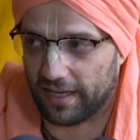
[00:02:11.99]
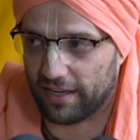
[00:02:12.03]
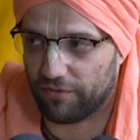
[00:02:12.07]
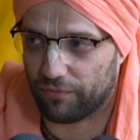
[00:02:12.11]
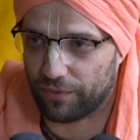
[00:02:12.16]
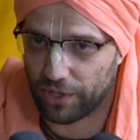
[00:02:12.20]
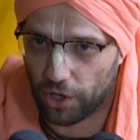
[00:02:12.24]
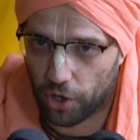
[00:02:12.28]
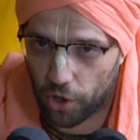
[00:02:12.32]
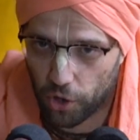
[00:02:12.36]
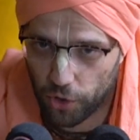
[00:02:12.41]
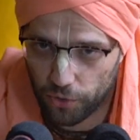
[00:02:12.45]
If
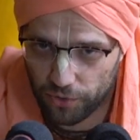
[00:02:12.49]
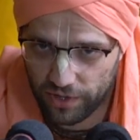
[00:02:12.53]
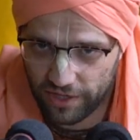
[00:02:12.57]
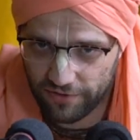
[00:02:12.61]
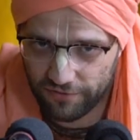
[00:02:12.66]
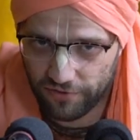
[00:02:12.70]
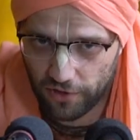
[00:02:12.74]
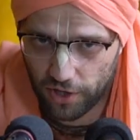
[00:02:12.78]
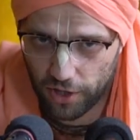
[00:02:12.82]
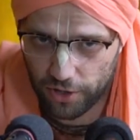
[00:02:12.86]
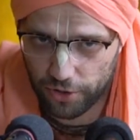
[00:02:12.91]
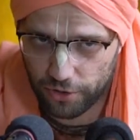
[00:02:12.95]
we only
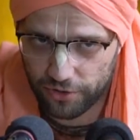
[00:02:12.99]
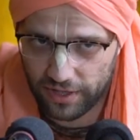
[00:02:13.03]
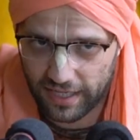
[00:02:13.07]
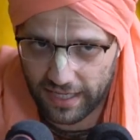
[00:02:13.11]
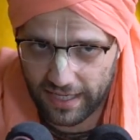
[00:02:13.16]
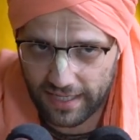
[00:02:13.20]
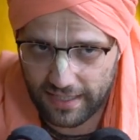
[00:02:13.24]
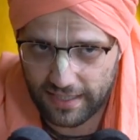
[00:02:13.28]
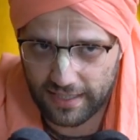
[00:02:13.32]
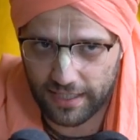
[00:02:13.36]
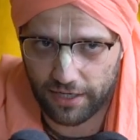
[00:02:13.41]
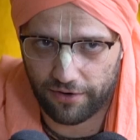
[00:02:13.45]
follow the
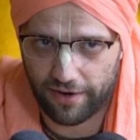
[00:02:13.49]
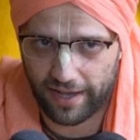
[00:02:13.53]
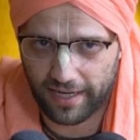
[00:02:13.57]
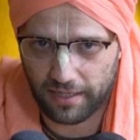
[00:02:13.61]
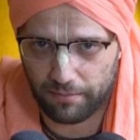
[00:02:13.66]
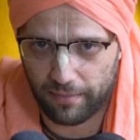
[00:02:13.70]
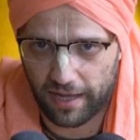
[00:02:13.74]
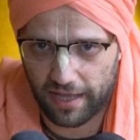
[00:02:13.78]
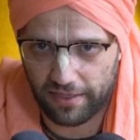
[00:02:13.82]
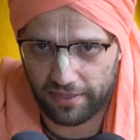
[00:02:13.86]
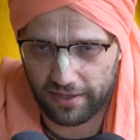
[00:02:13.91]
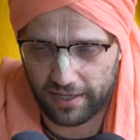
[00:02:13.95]
indirect
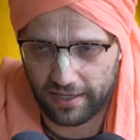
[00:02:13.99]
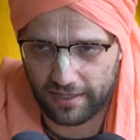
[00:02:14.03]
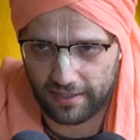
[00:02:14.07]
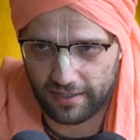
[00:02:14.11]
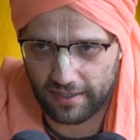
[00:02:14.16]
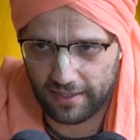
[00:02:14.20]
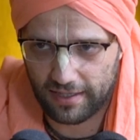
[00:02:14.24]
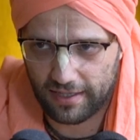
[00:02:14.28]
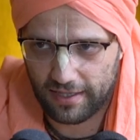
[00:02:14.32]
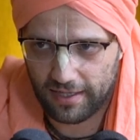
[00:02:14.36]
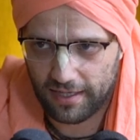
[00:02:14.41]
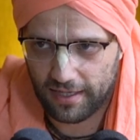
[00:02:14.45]
method,
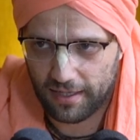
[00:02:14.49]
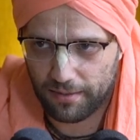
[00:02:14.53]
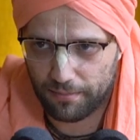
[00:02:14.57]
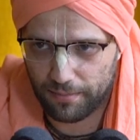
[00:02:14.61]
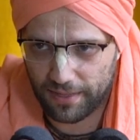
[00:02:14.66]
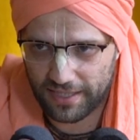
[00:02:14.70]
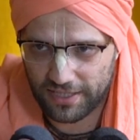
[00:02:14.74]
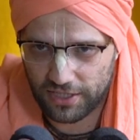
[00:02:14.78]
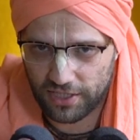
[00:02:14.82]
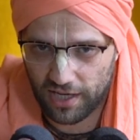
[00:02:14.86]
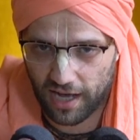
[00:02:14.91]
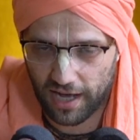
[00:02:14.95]

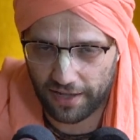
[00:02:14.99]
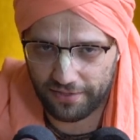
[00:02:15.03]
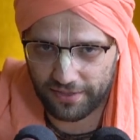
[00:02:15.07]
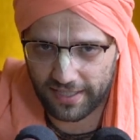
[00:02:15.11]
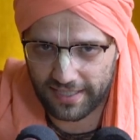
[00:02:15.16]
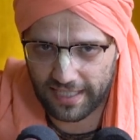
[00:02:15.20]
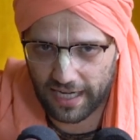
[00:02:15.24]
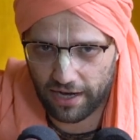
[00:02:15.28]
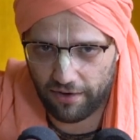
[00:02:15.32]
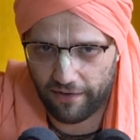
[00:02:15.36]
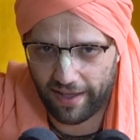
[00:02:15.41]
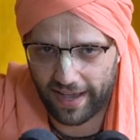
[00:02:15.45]
but not the
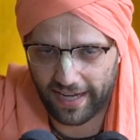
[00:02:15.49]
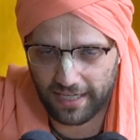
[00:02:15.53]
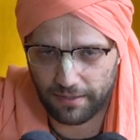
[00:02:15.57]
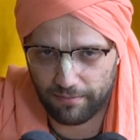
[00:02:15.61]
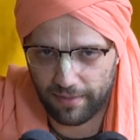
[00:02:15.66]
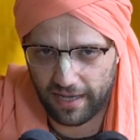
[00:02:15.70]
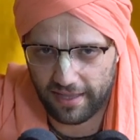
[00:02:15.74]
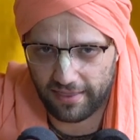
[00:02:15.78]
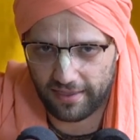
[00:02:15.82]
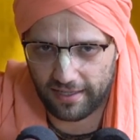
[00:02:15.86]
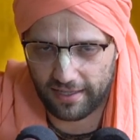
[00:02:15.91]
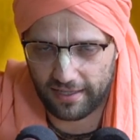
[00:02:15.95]
direct
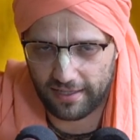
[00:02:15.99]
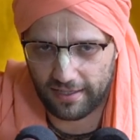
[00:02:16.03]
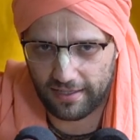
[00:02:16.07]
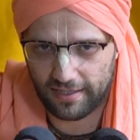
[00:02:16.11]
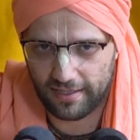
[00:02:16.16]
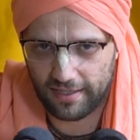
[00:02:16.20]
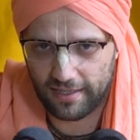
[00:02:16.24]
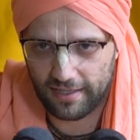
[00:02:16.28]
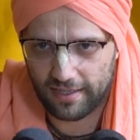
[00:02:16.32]
method,